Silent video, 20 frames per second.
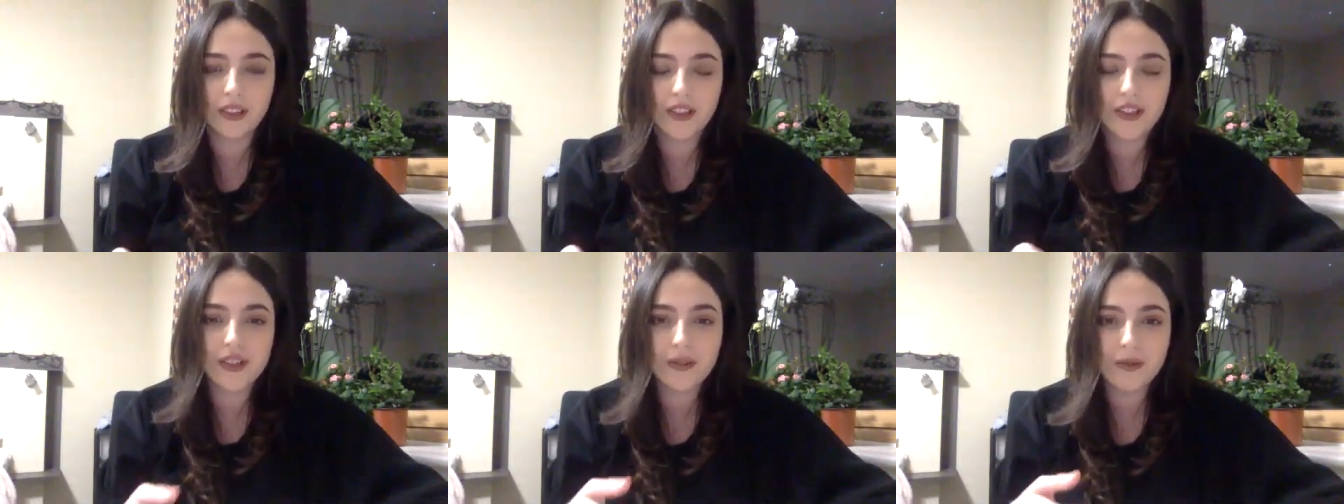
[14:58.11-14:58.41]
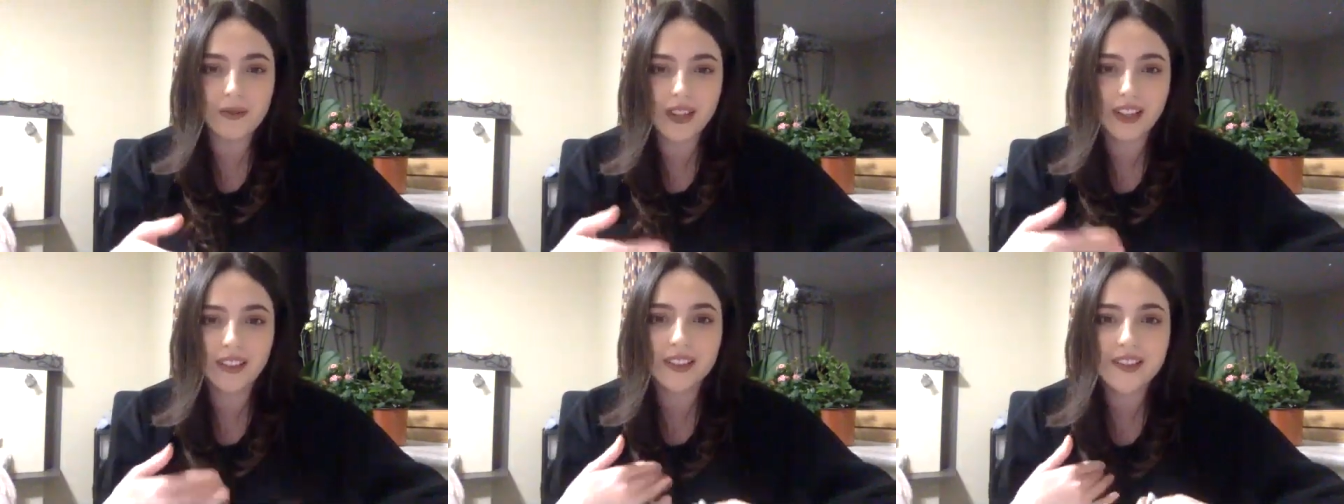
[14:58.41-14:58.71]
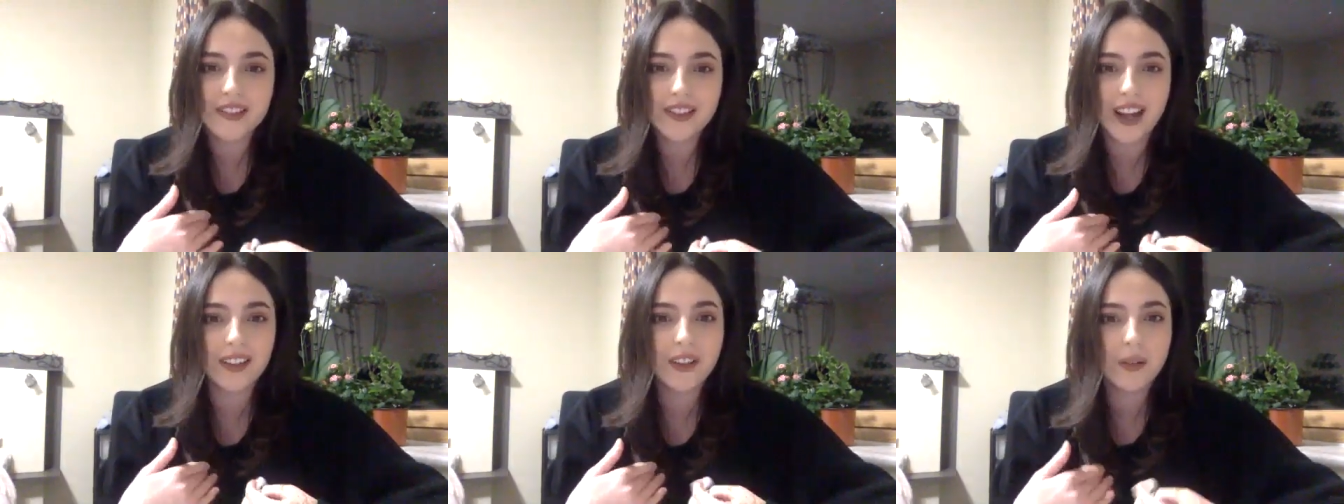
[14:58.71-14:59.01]
She was
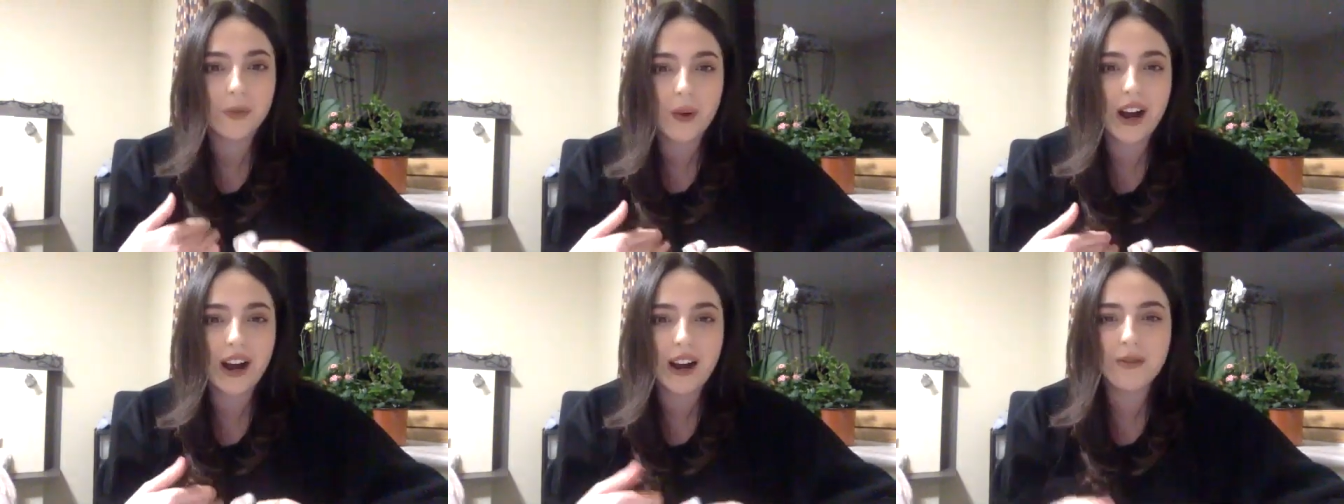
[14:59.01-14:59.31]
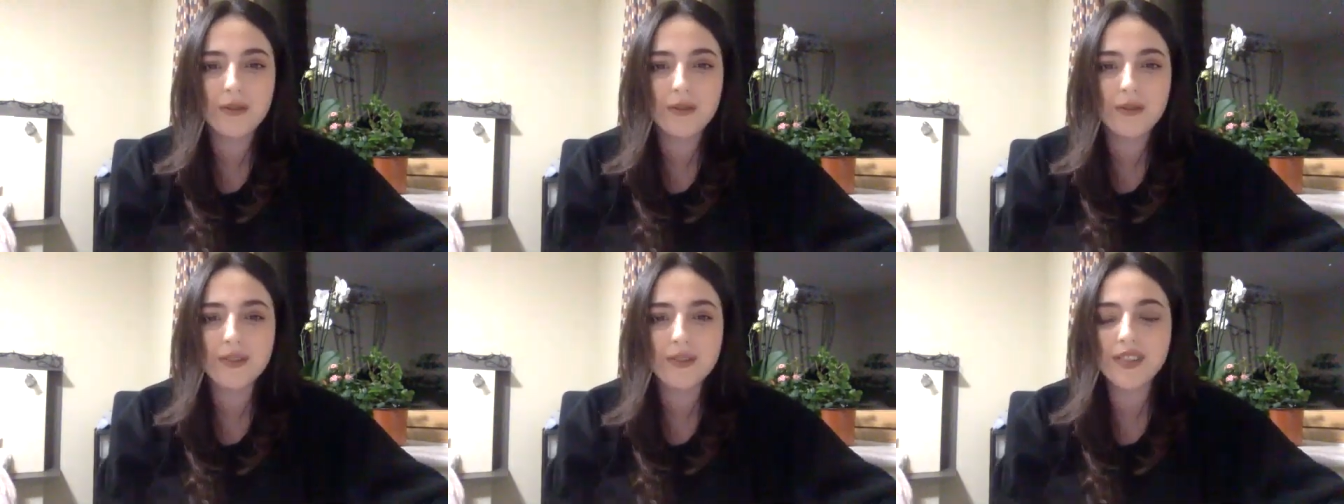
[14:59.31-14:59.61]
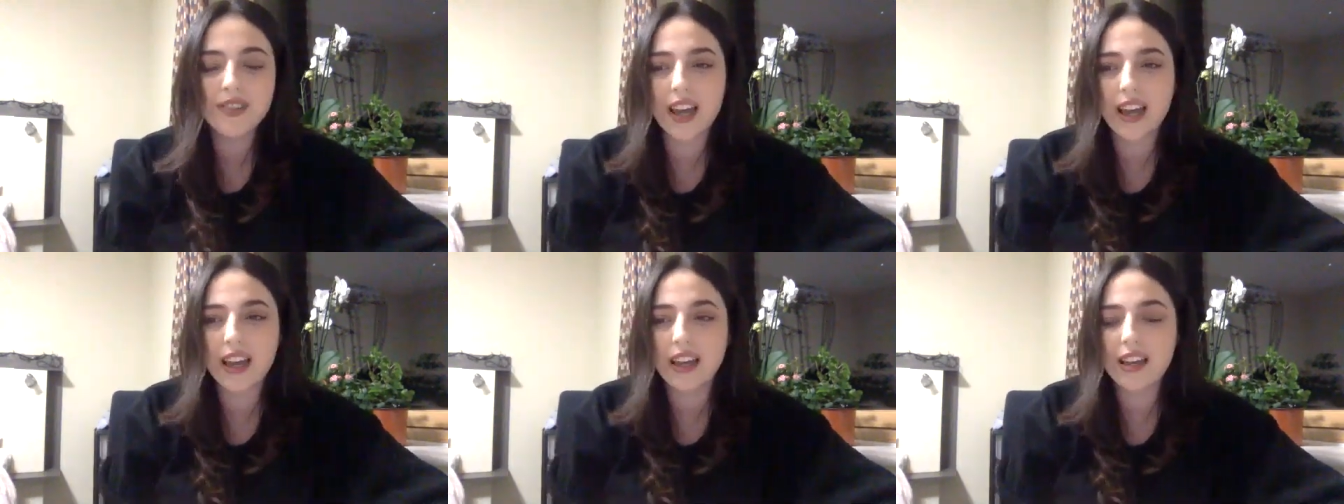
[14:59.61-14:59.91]
understanding what I was
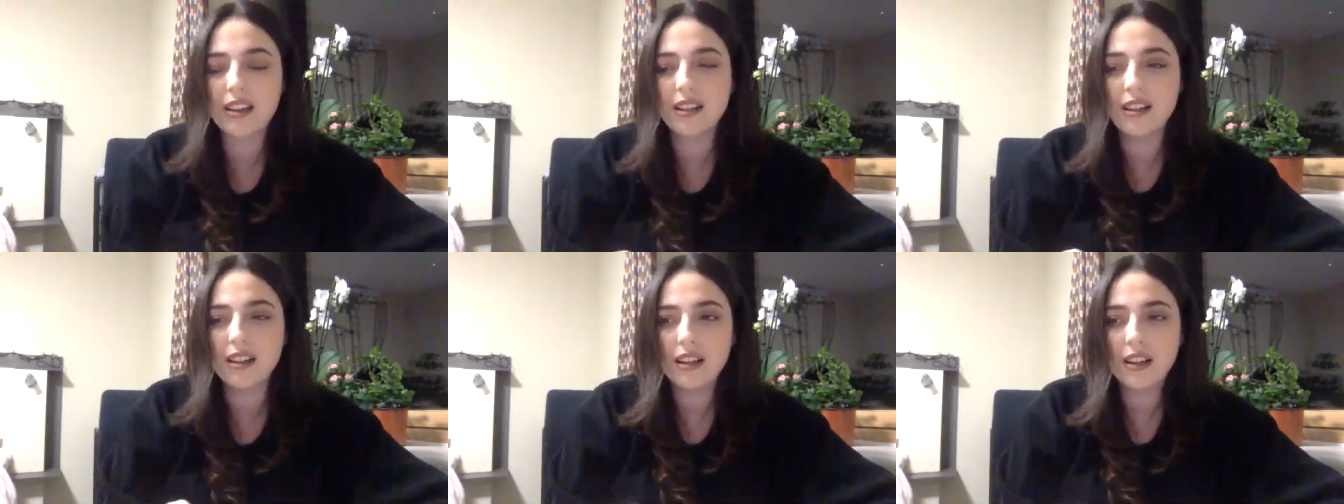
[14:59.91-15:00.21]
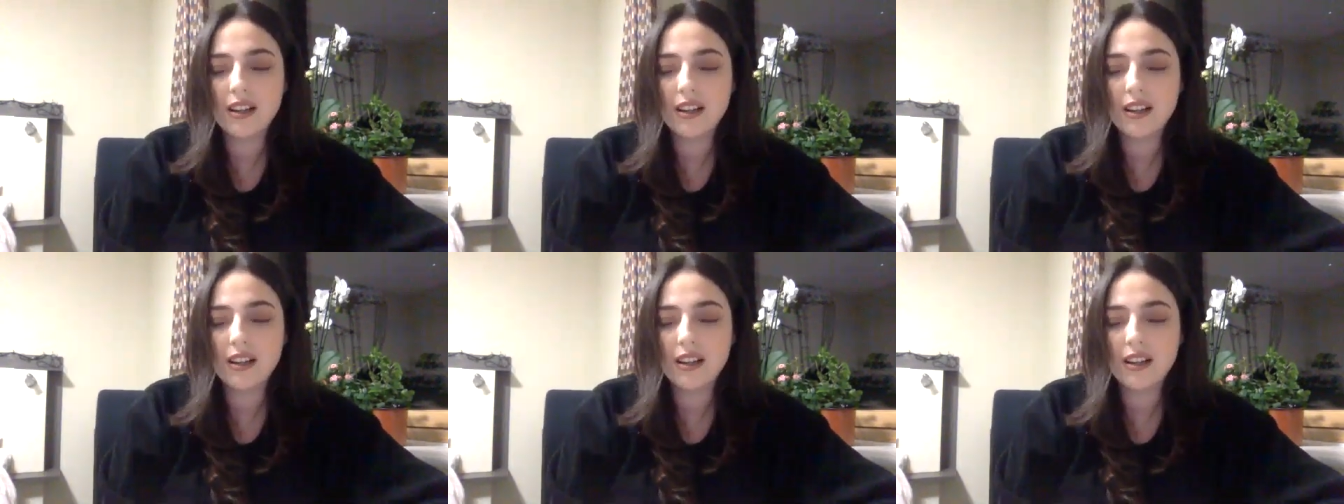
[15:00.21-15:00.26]
saying.